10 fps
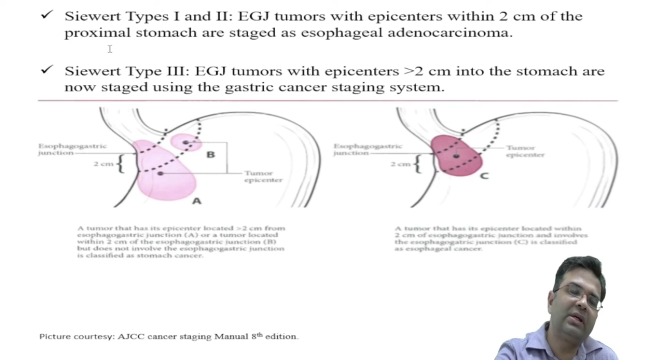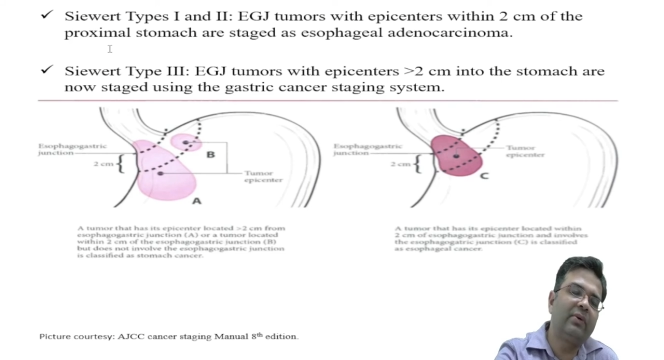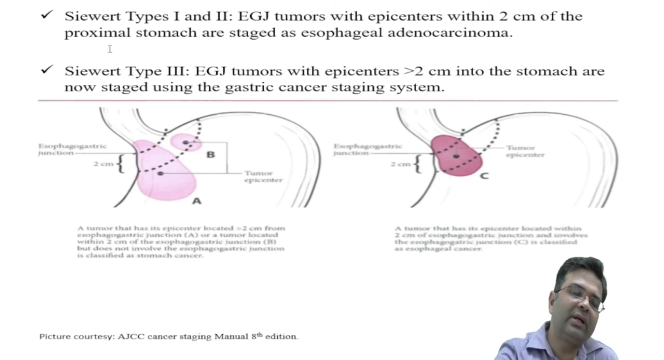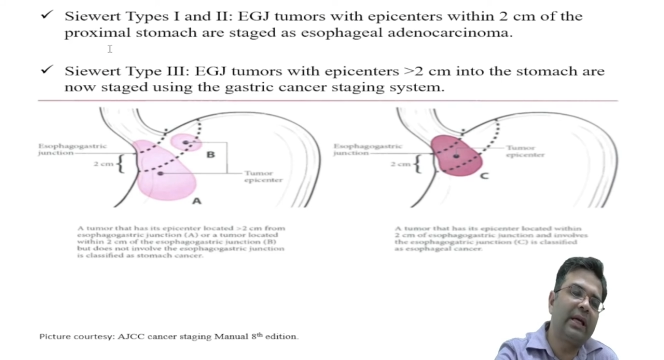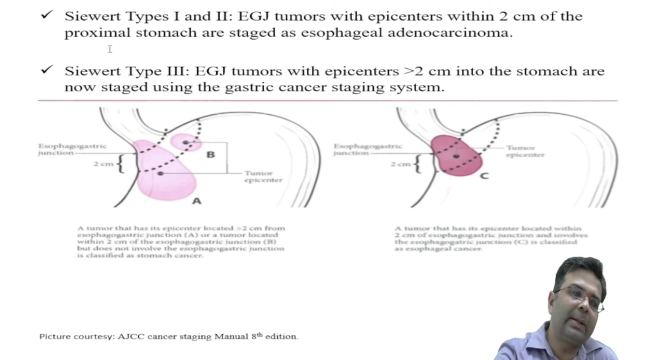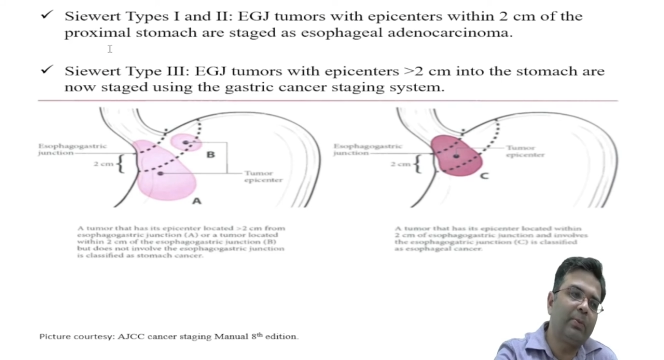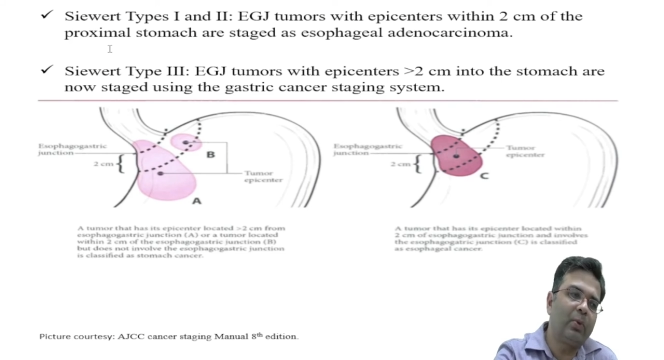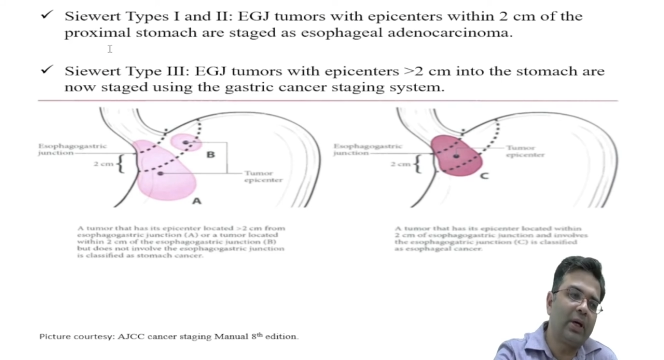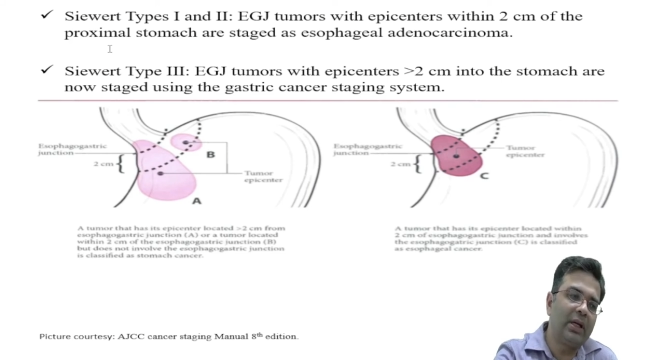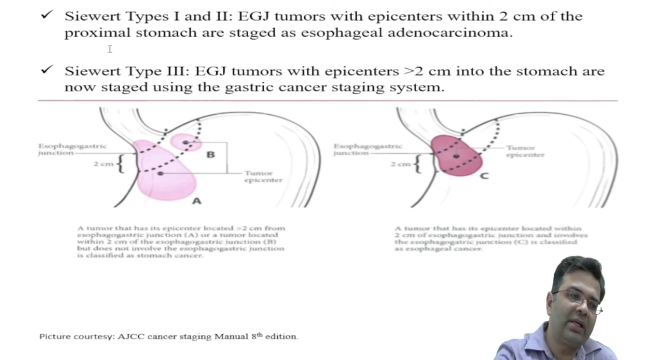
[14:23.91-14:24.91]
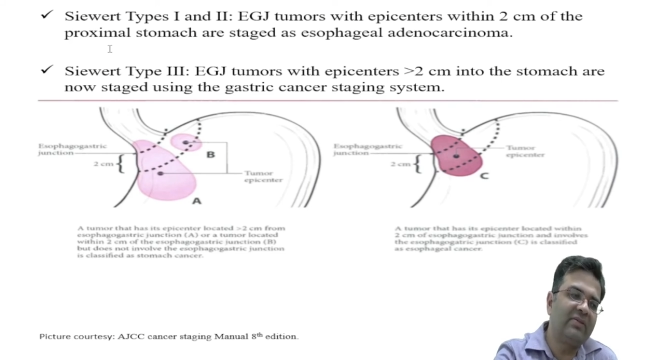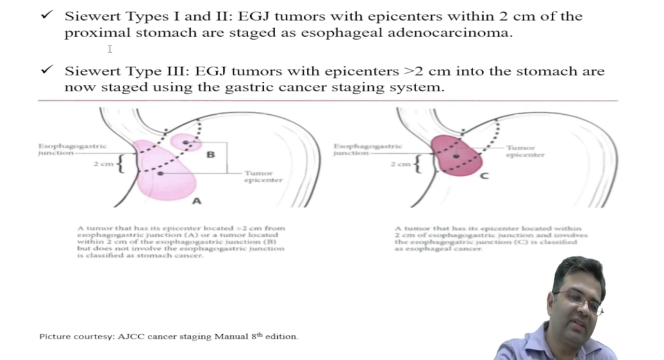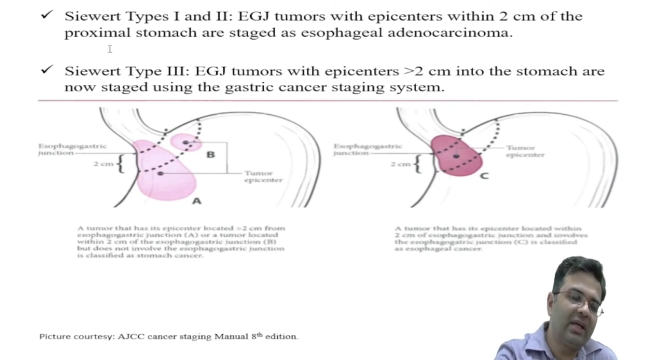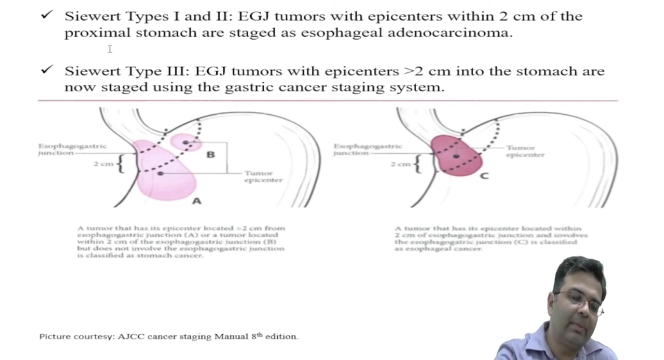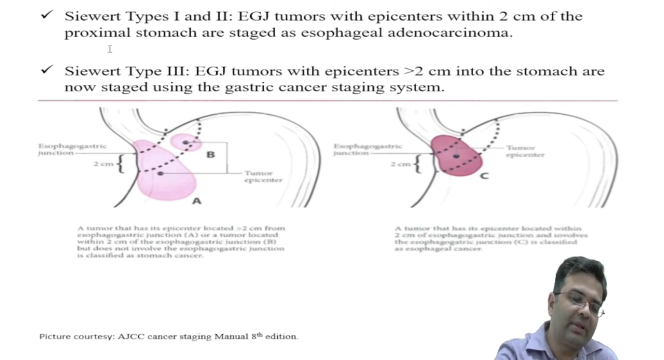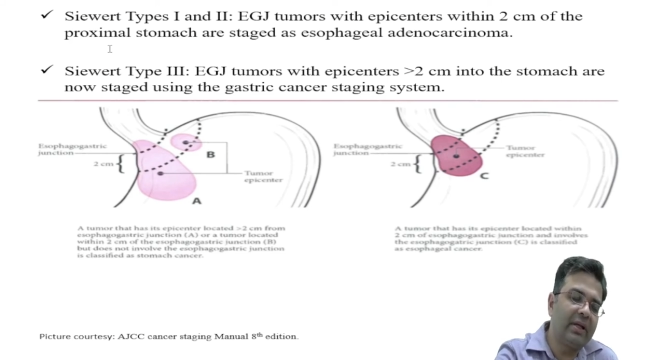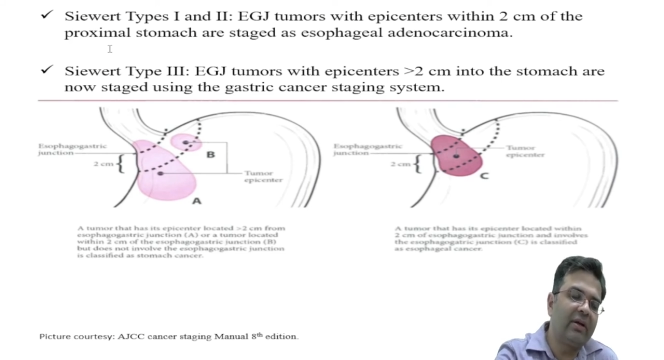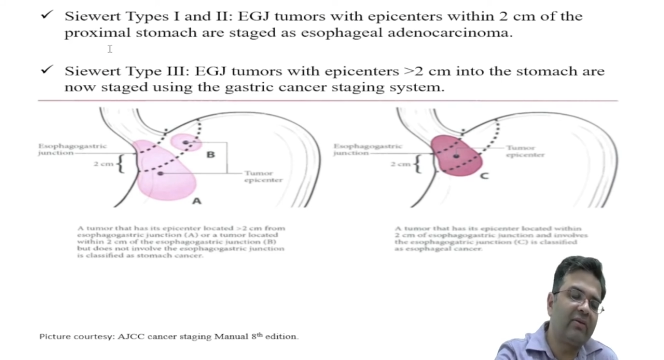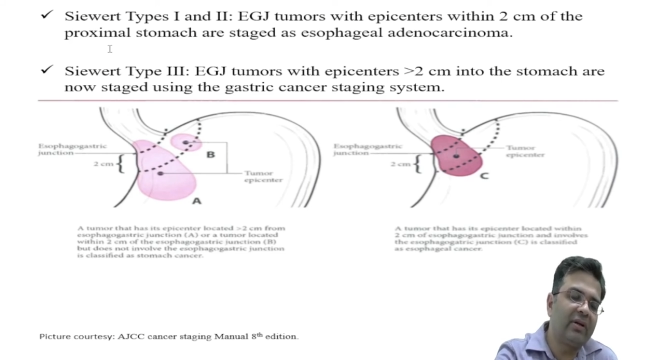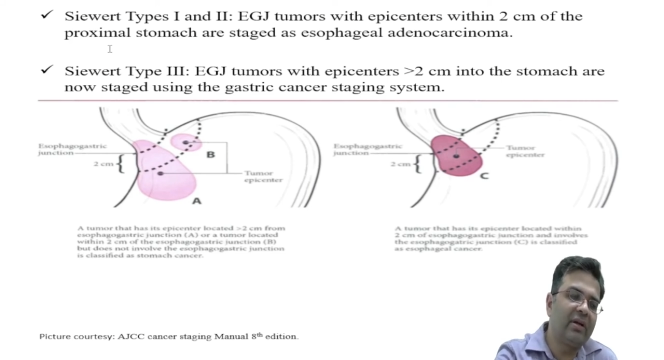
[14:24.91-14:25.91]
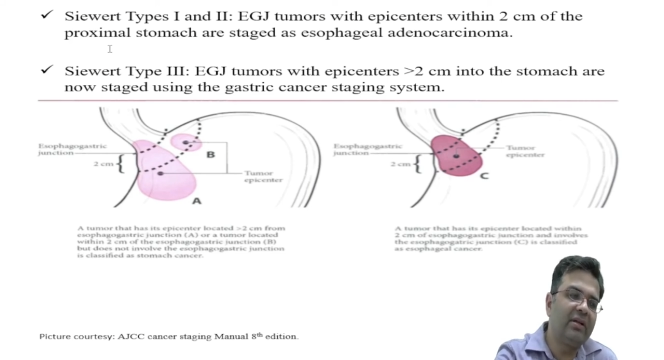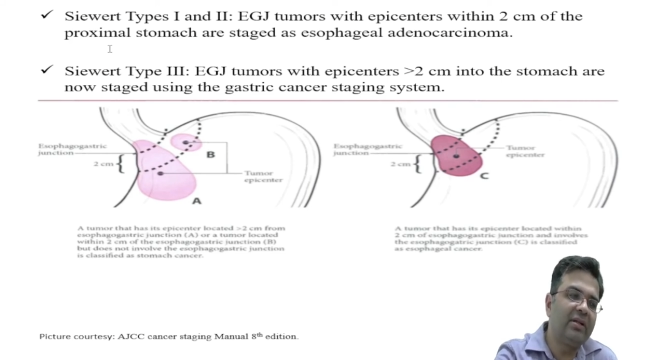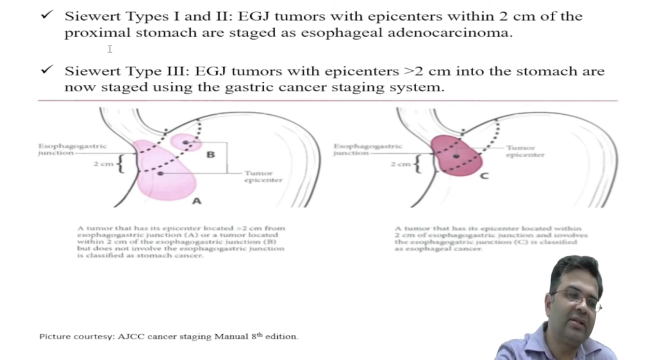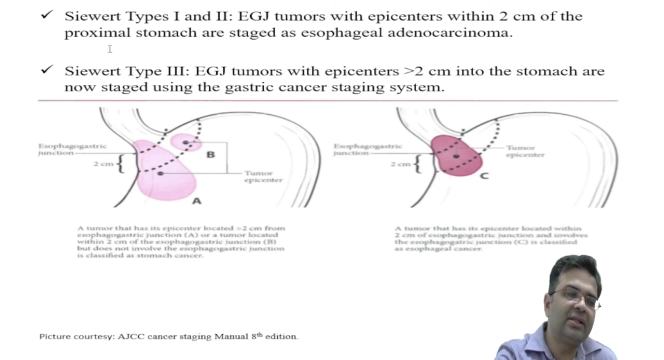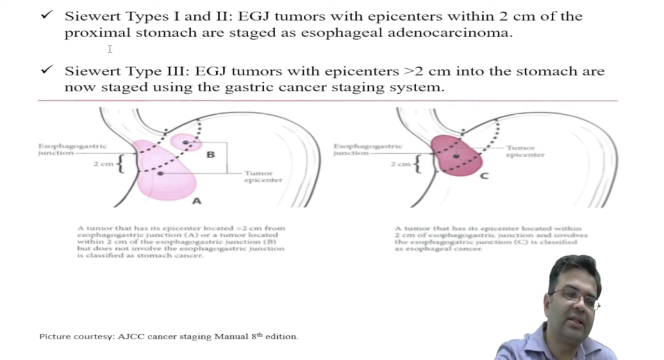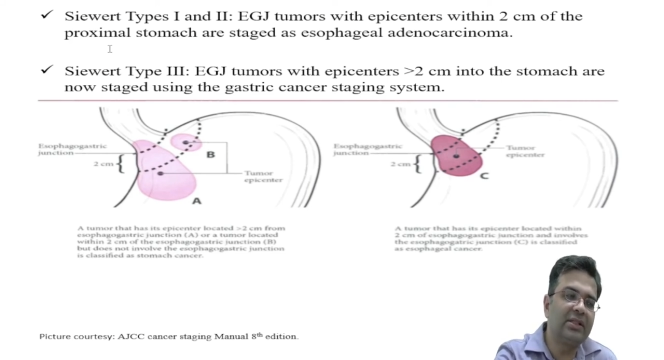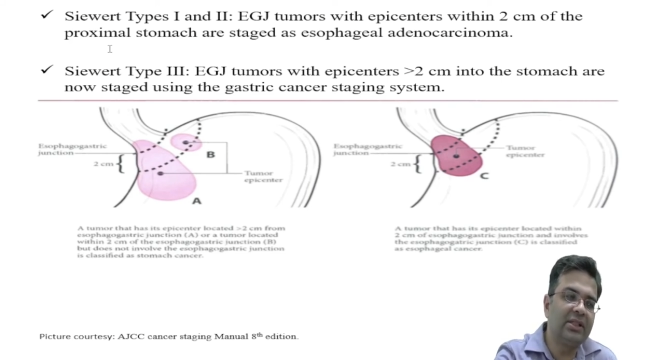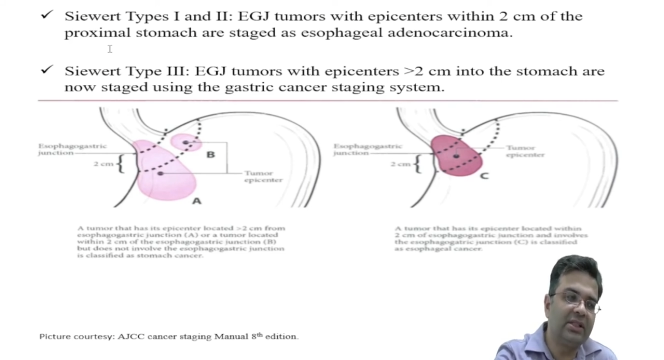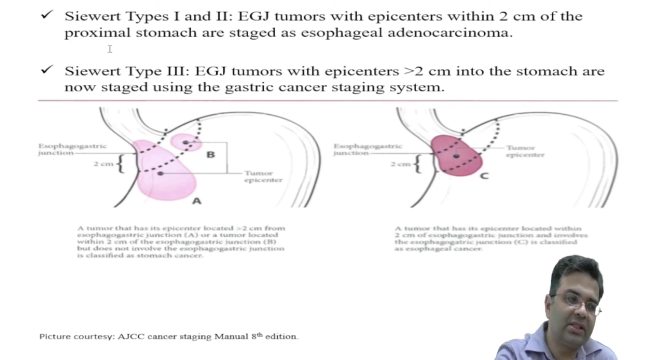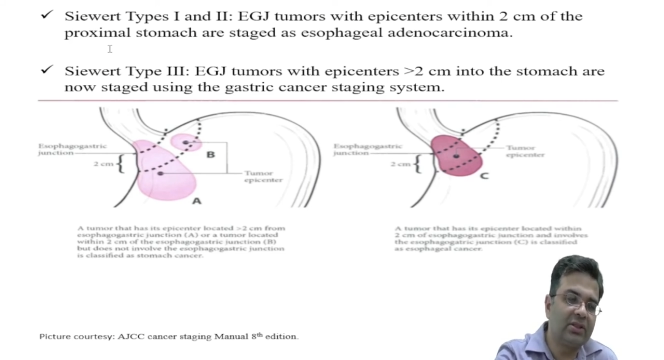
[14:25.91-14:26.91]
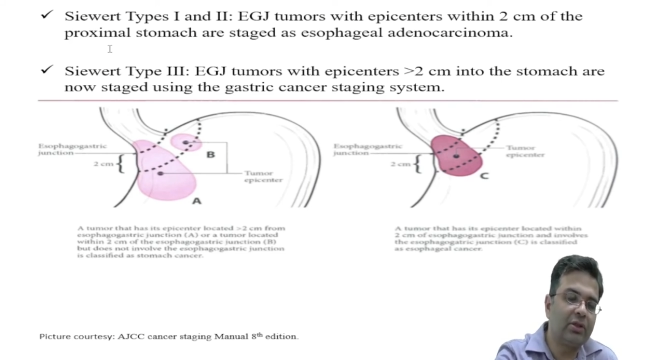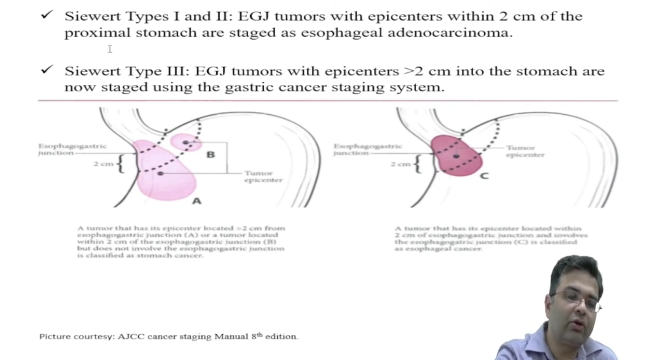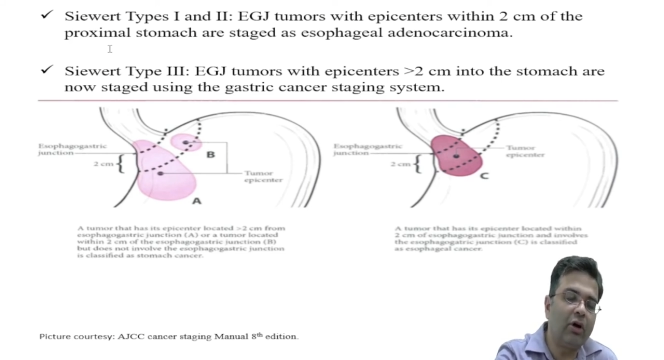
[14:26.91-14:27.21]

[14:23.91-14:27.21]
Siewert type 1 is where the epicenter of the disease is at the GE junction